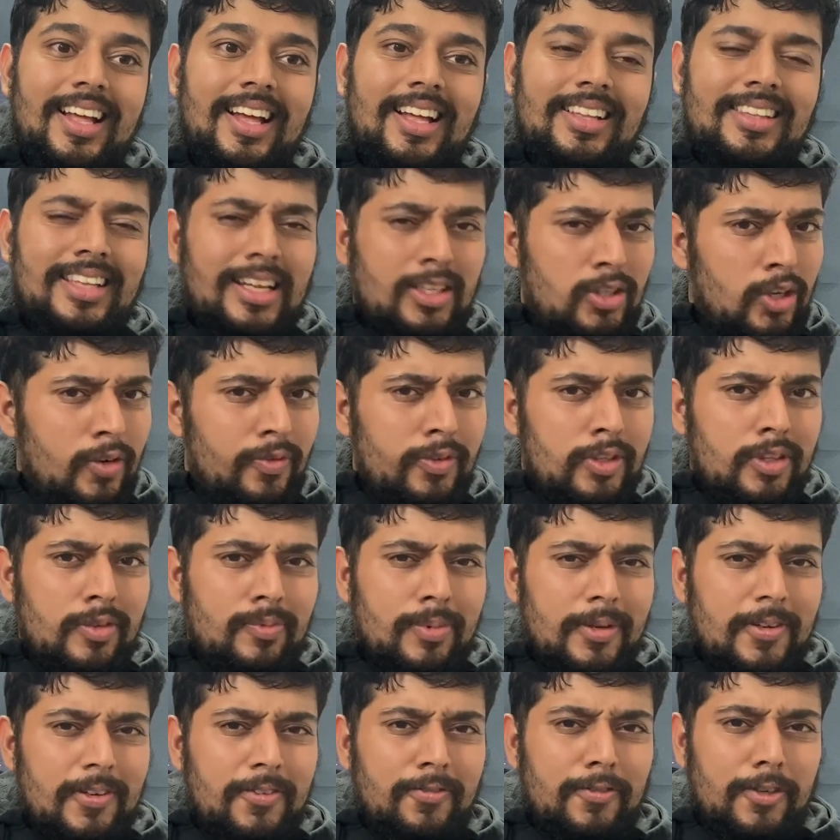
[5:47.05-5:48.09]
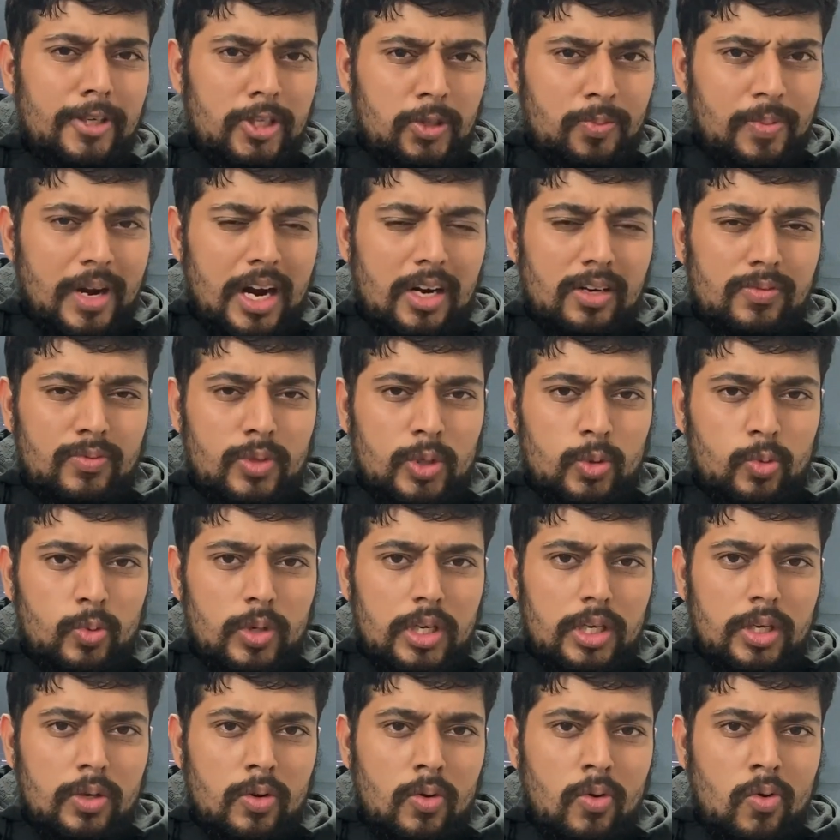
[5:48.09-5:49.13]
That's all for the first part of this
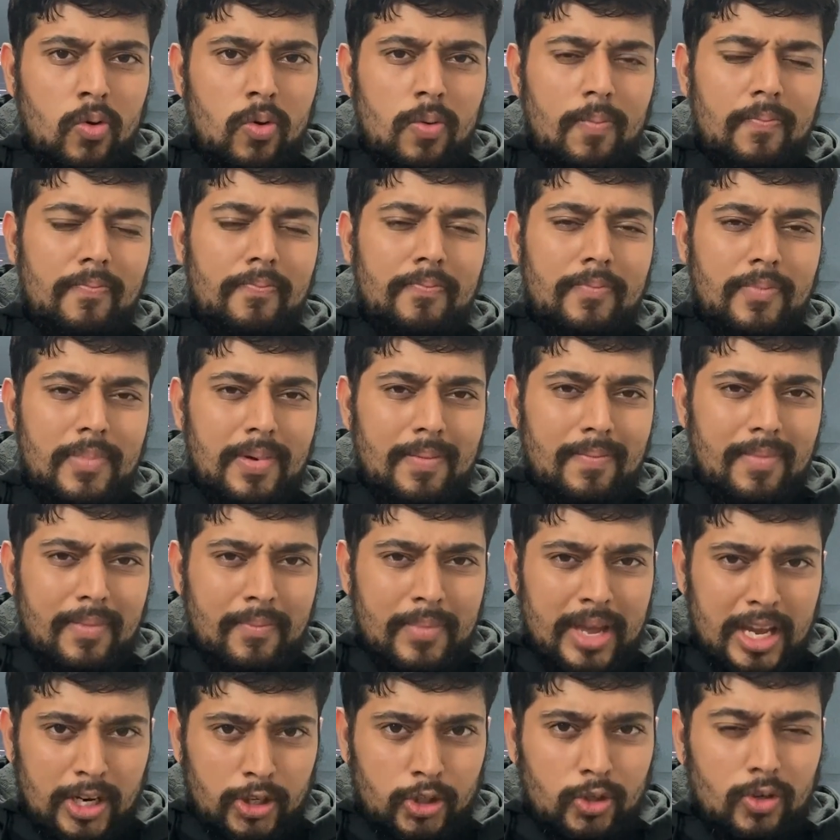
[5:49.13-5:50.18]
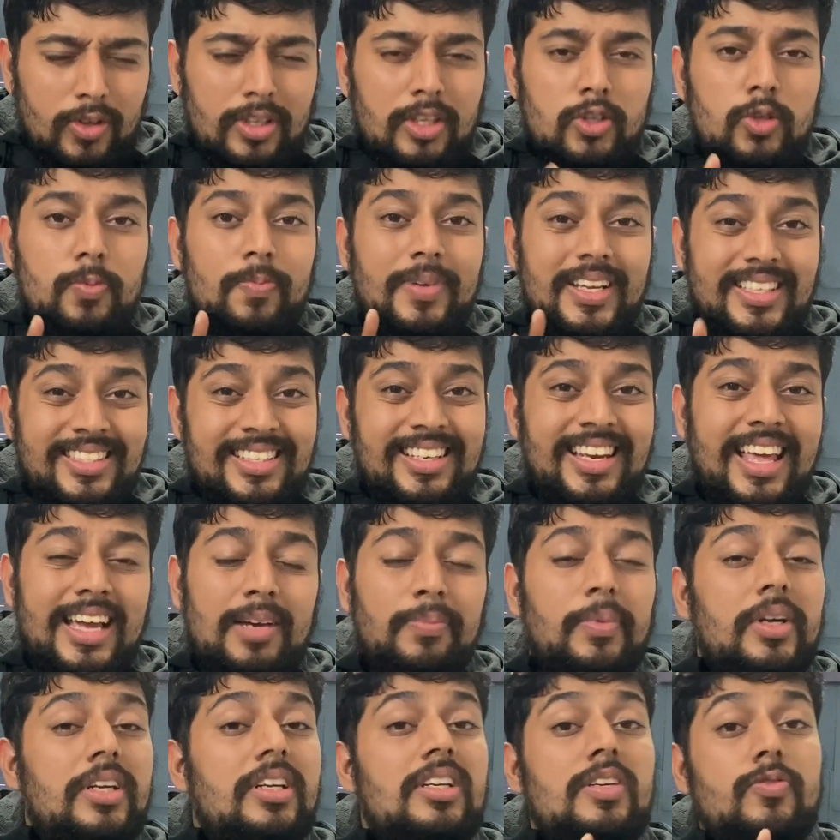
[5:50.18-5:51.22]
video. Make sure that you press the like
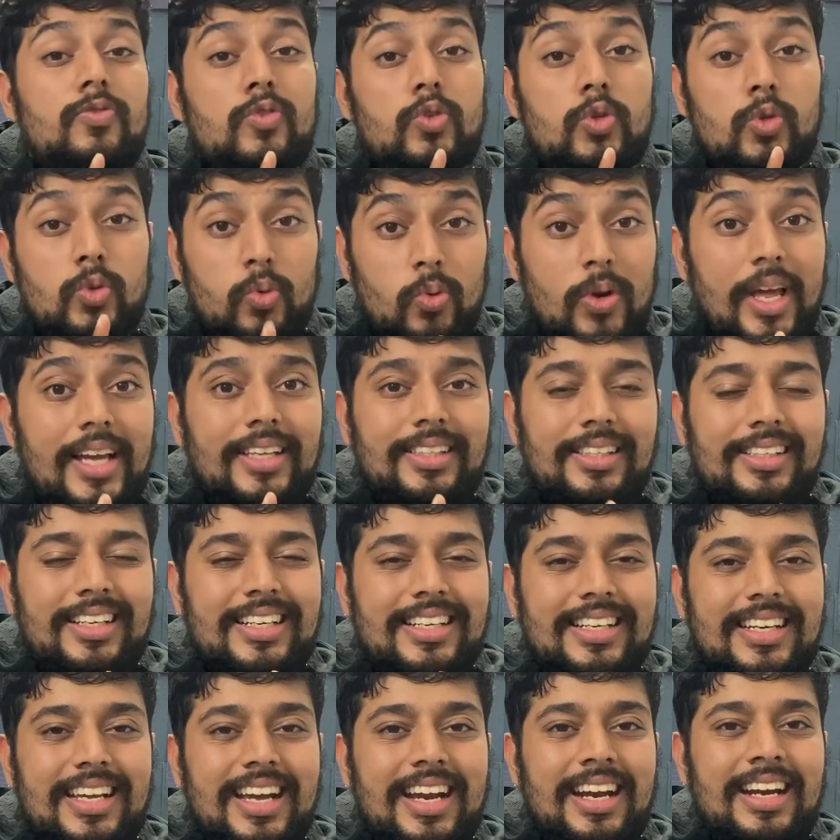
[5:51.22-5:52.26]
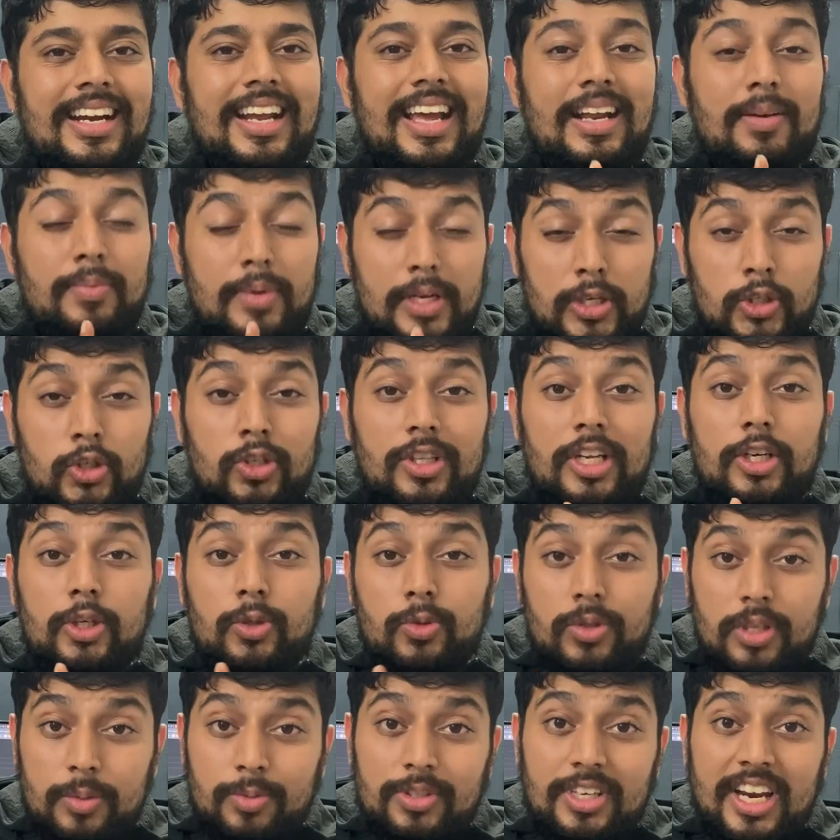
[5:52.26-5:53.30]
button if you do like the content, and make sure that you
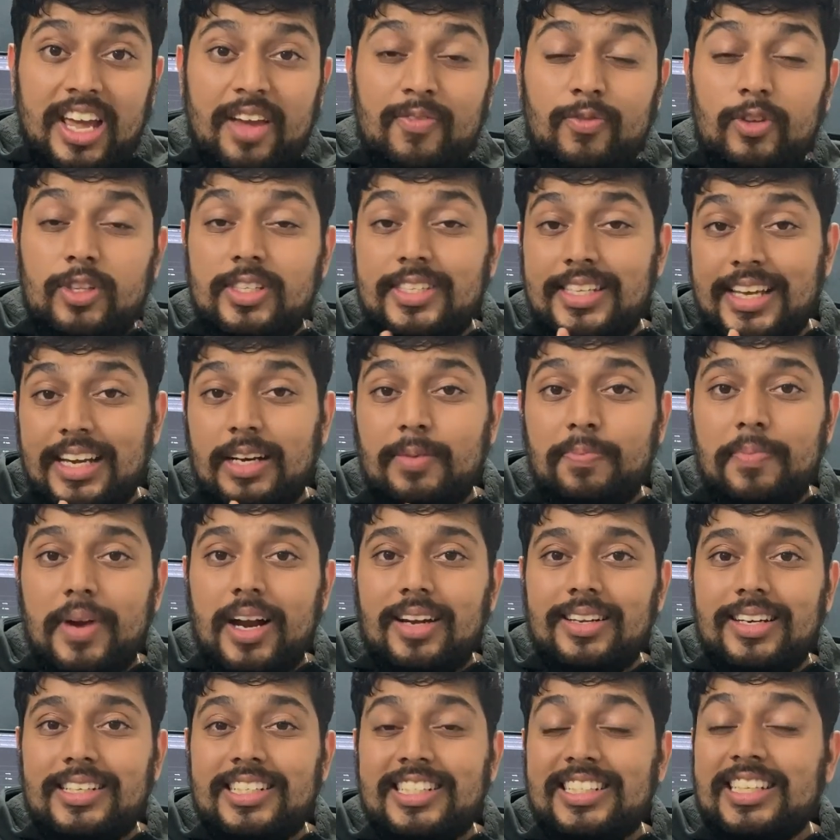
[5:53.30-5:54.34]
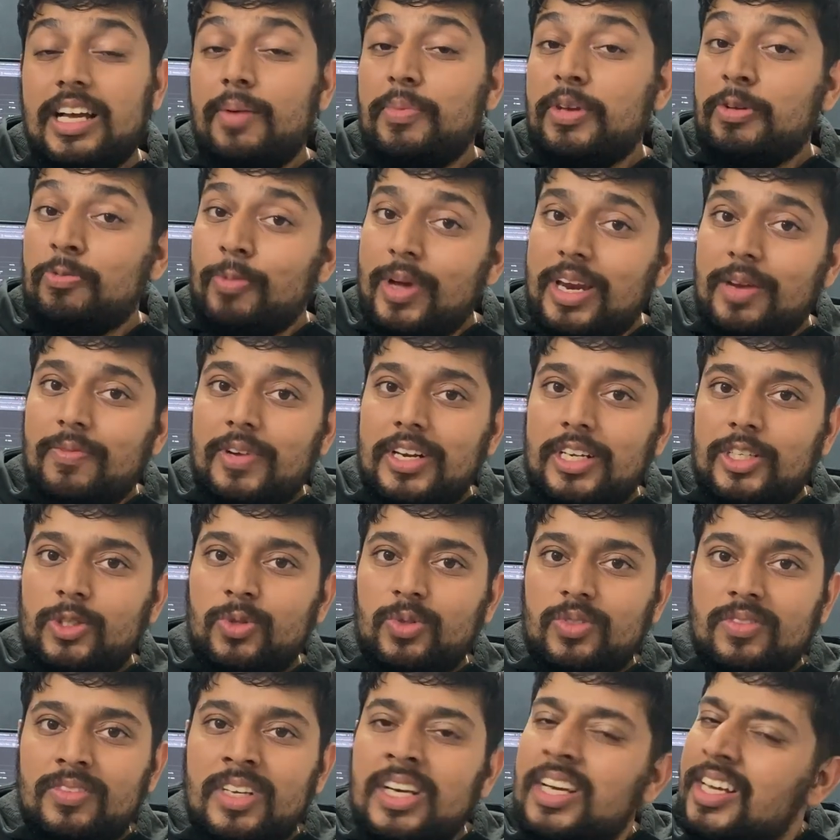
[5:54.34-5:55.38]
subscribe for the second part that is coming very, very
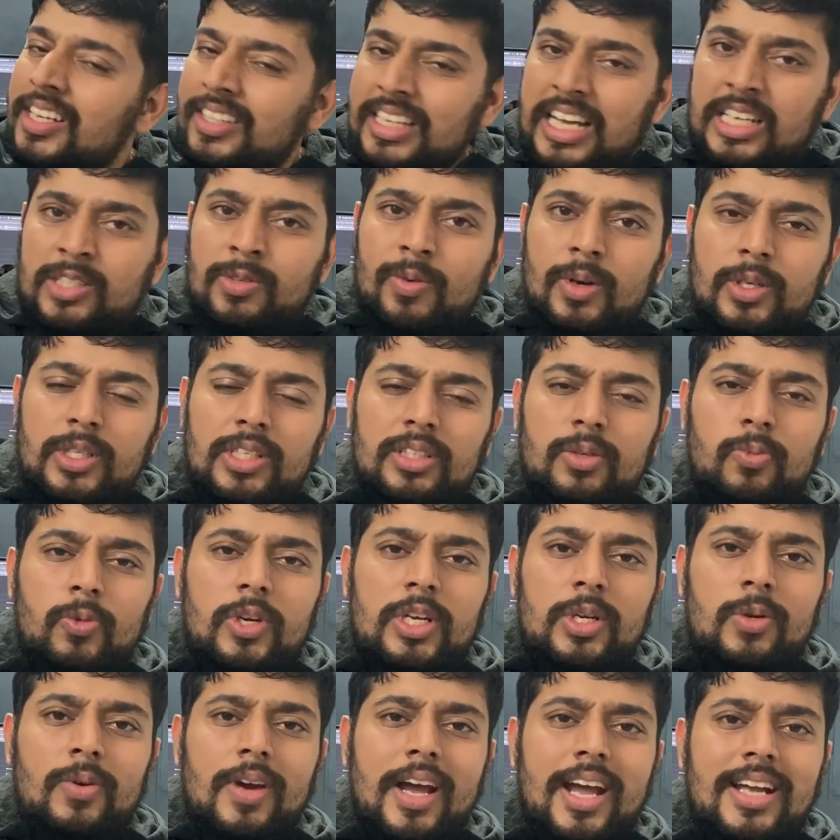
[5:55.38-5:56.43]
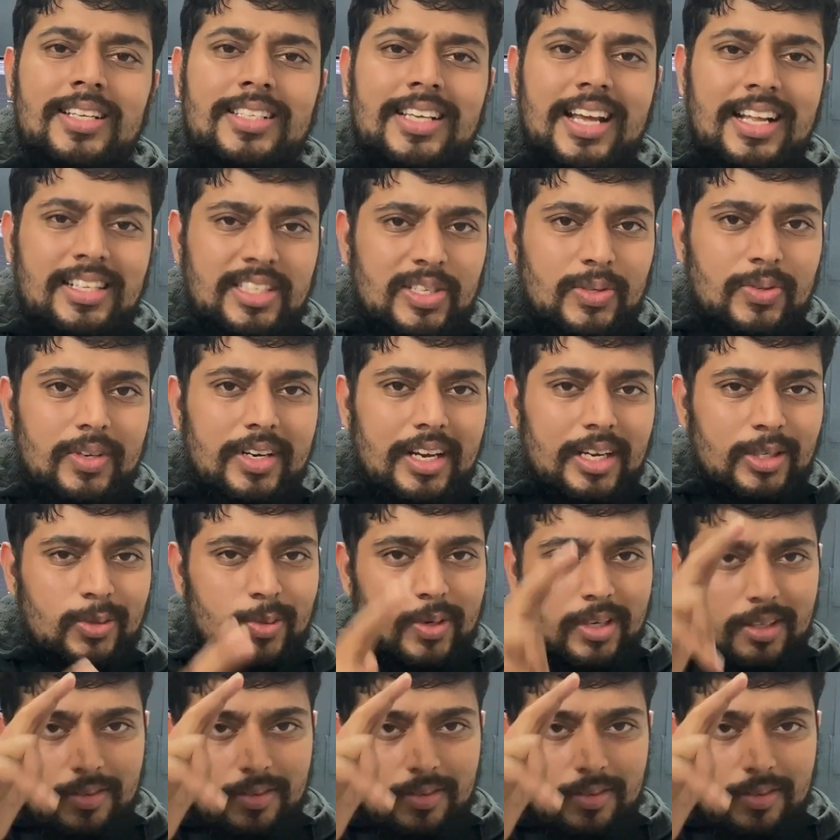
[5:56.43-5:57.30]
soon. Thanks for watching the video, guys. I'll see you in the next one.